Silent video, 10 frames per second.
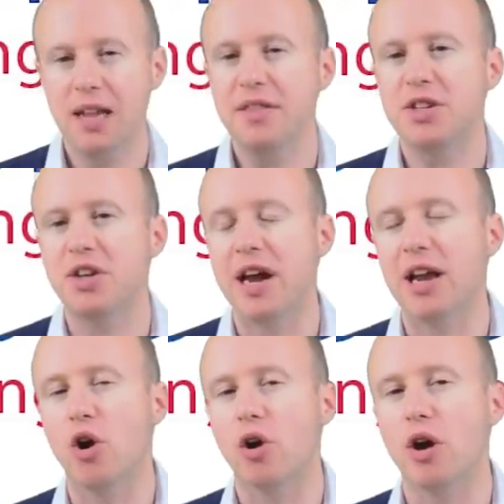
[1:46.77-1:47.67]
In the
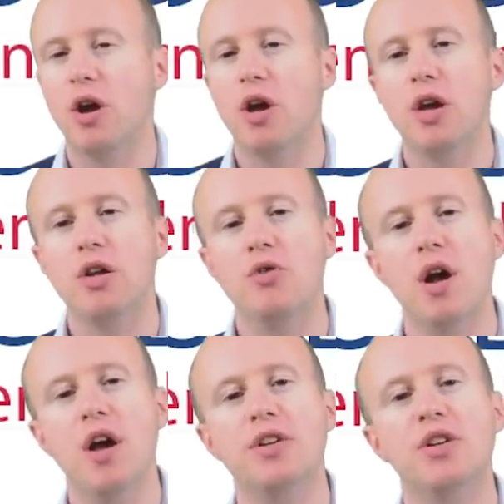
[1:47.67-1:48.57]
dialogue, you
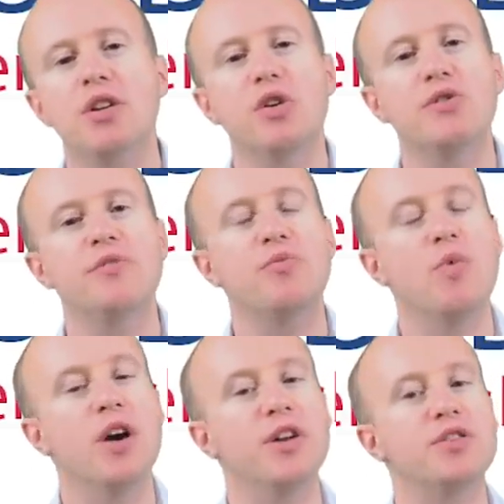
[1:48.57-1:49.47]
heard a lot of
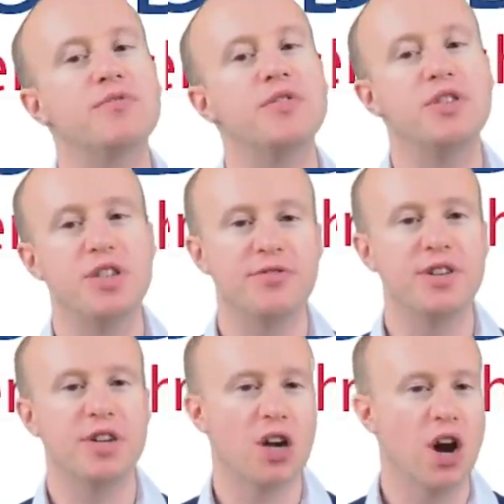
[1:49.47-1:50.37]
words for
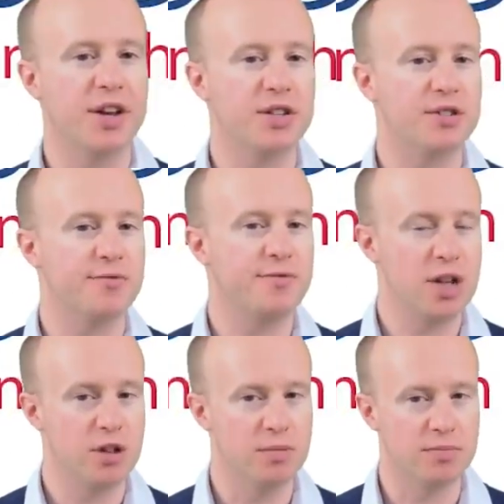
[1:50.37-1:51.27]
different kinds of
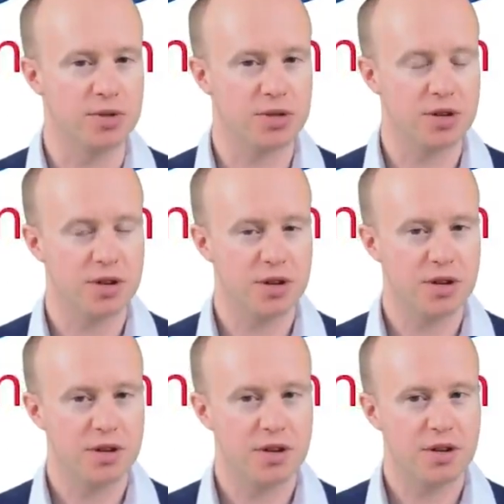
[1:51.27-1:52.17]
films.
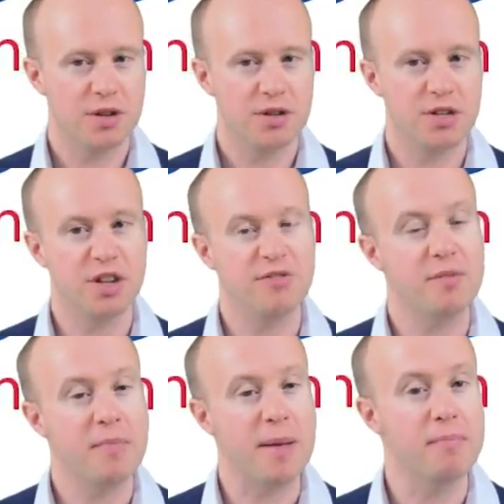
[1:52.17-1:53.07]
Do you
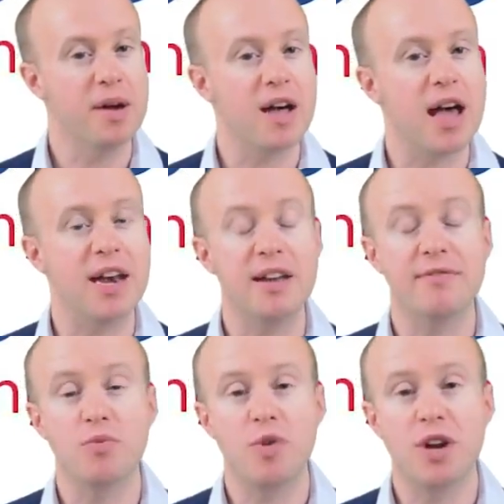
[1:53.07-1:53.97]
remember any of
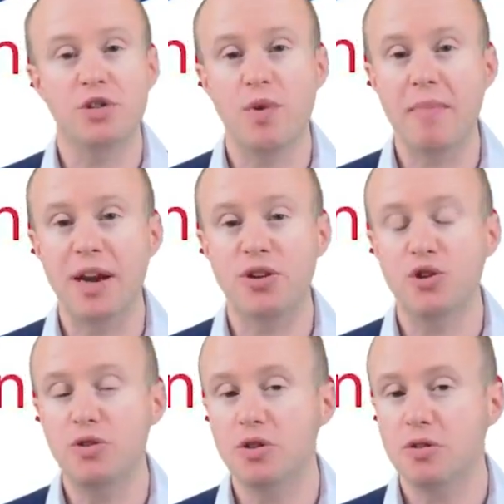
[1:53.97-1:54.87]
the words we
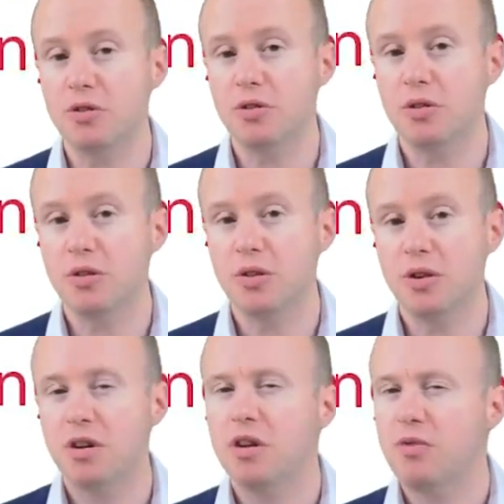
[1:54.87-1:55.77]
mentioned?
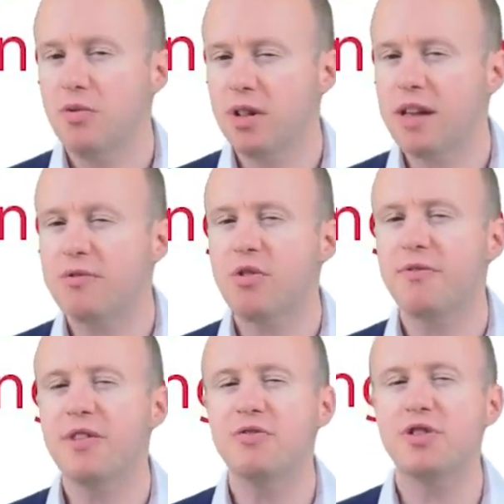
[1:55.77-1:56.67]
We'll give you a
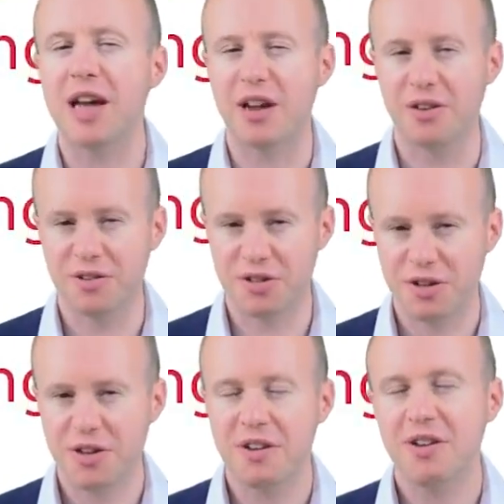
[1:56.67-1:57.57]
few seconds.
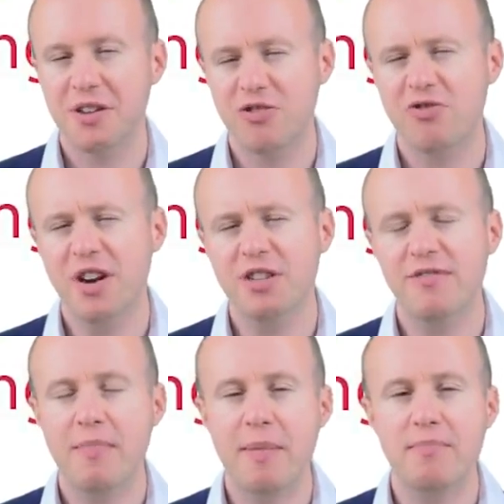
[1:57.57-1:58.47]
Try to
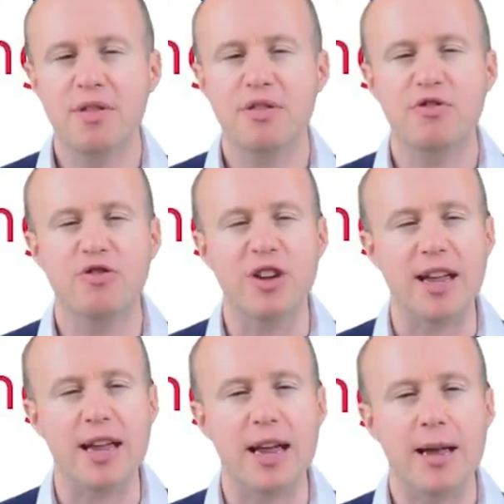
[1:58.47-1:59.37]
remember
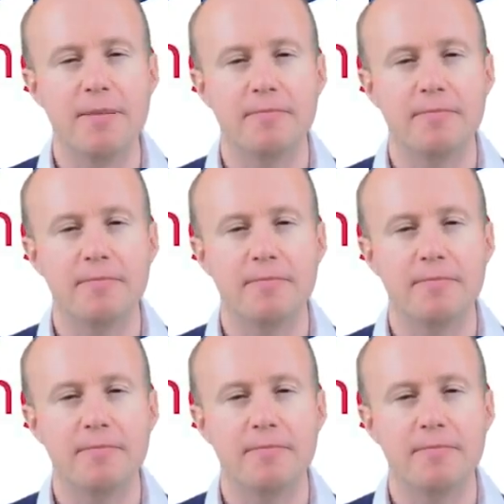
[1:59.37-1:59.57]
3.